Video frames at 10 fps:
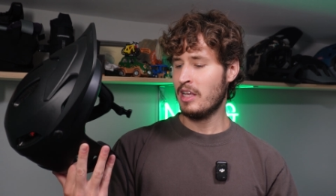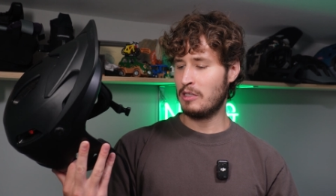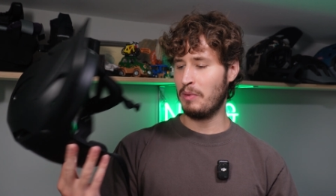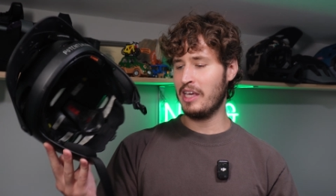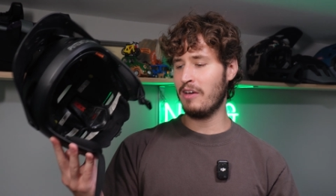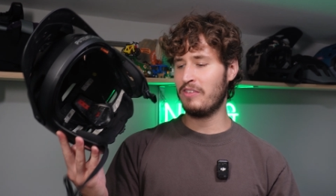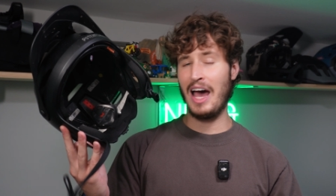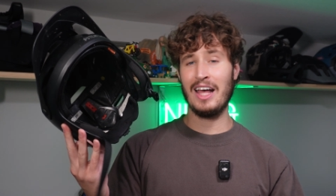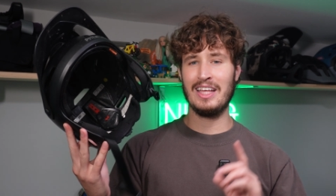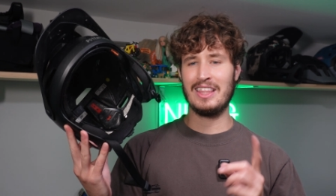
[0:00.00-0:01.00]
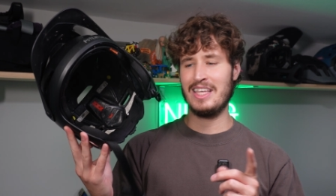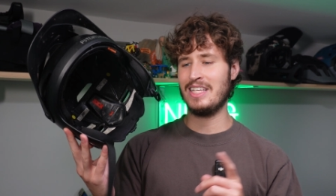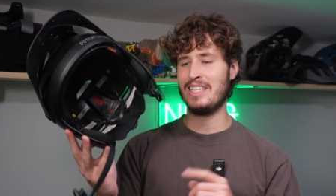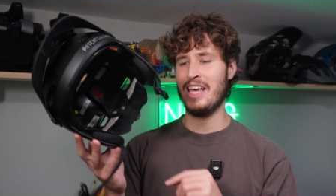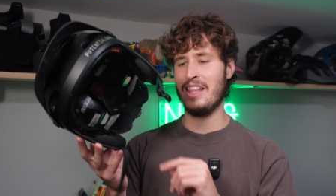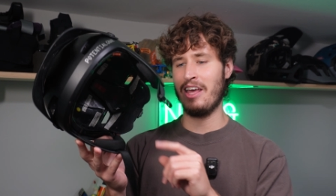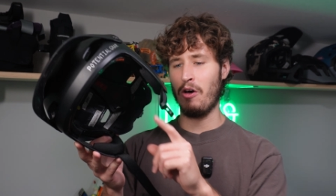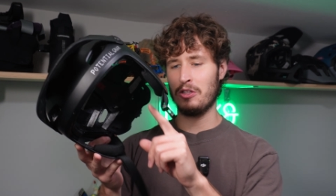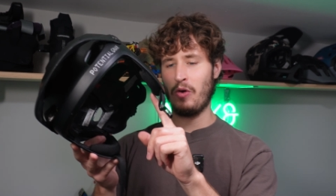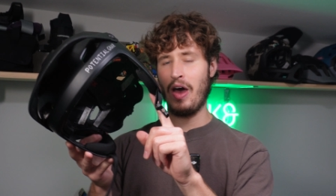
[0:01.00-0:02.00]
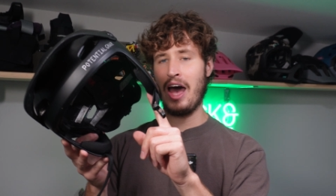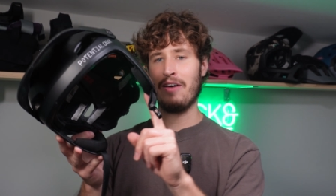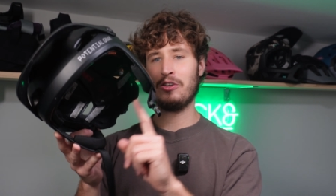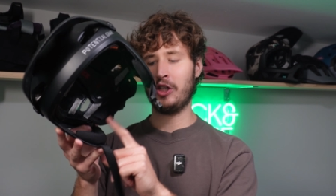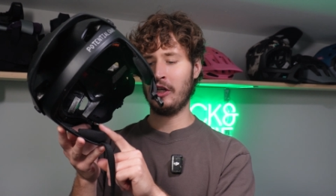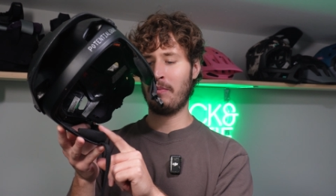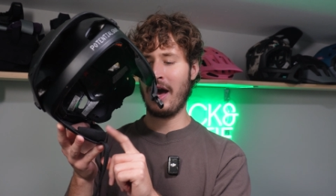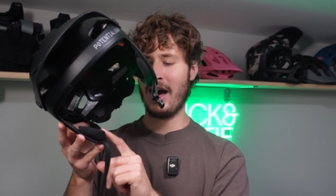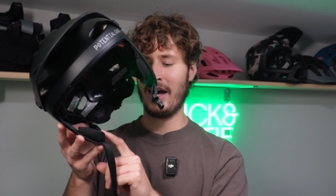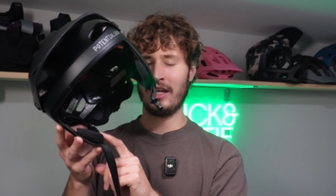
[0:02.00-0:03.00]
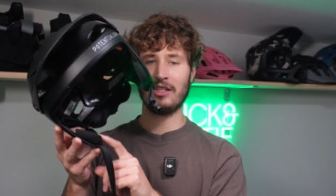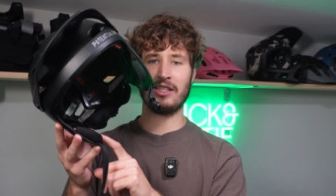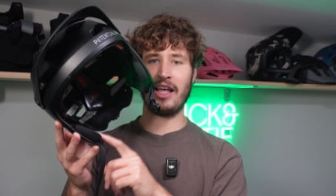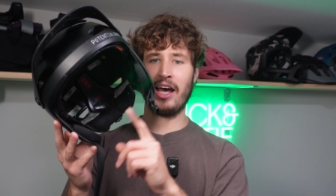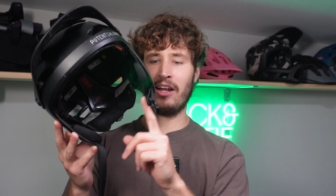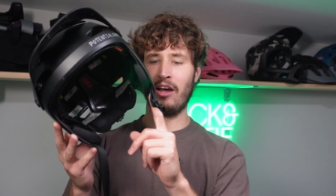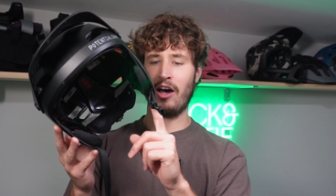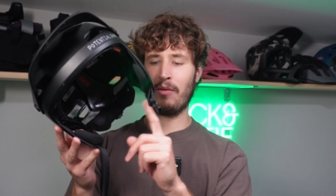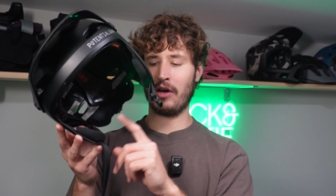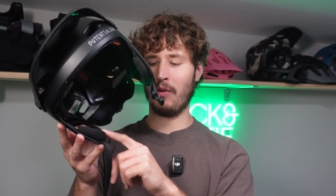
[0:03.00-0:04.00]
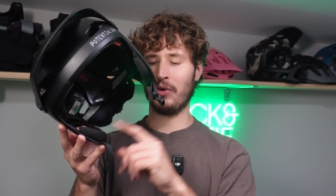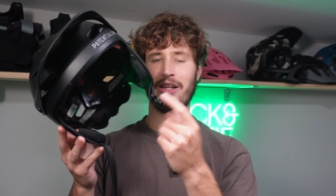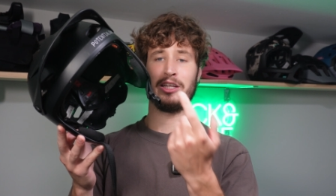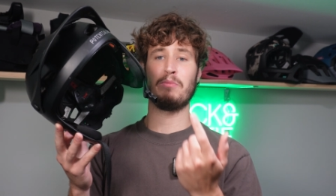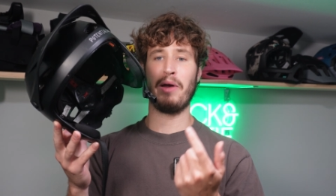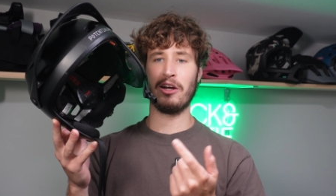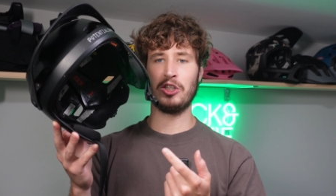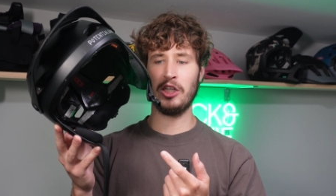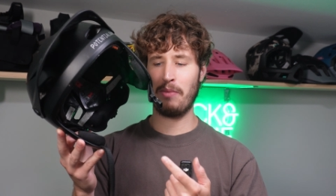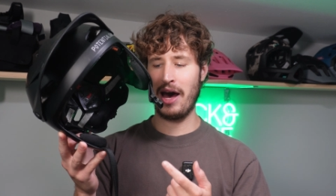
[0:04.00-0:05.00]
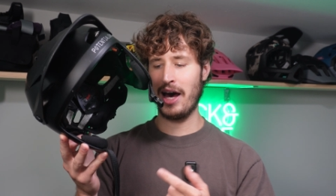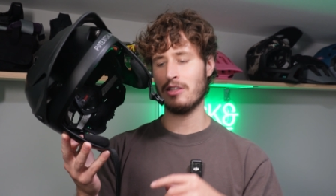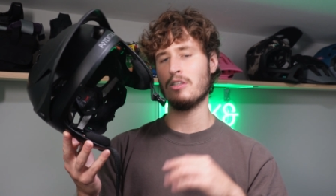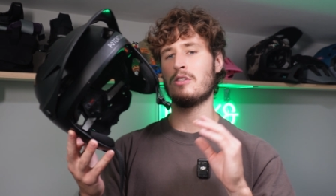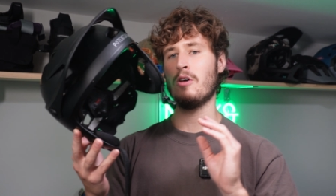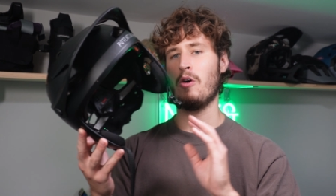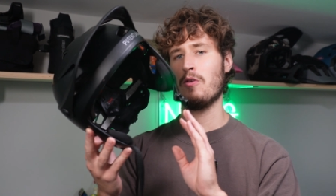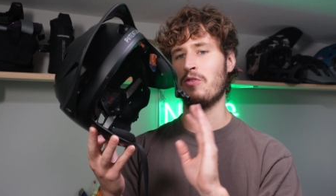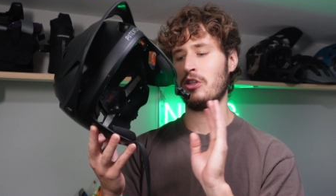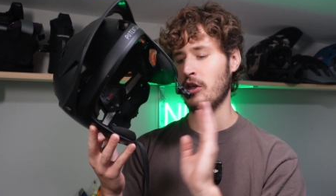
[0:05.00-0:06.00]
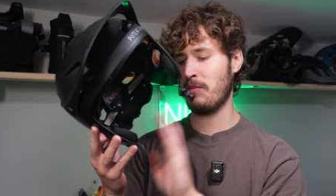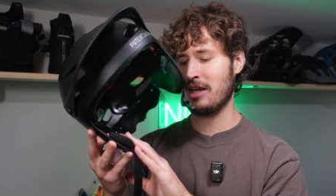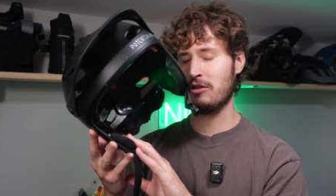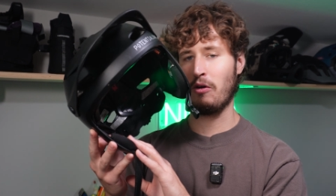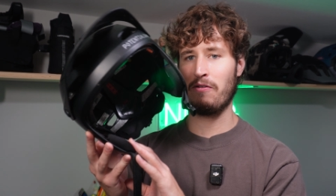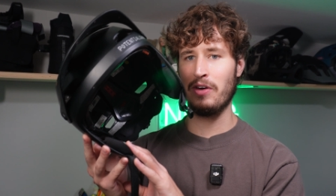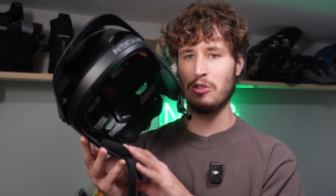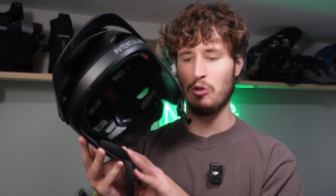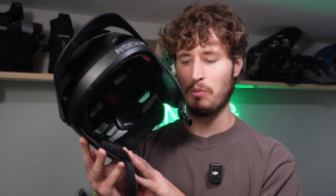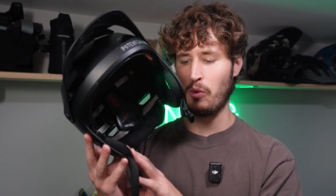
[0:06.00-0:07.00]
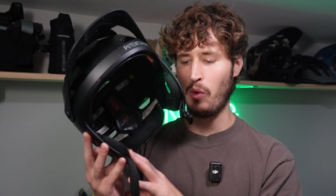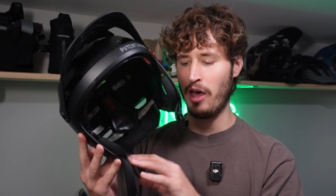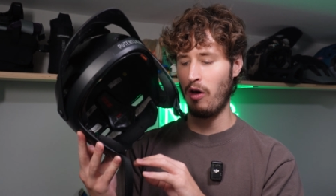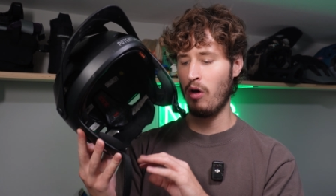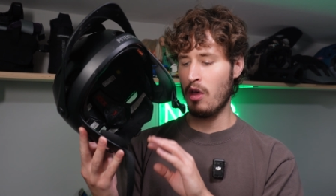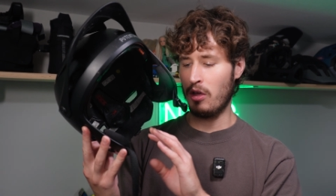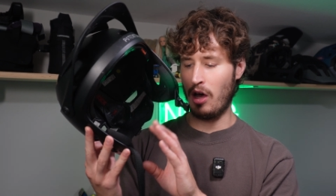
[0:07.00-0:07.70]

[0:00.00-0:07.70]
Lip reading: Speaking of dialing things in, they also have cheek pads that come with it, like spare cheek pads. So if the cheek pads don't fit super well,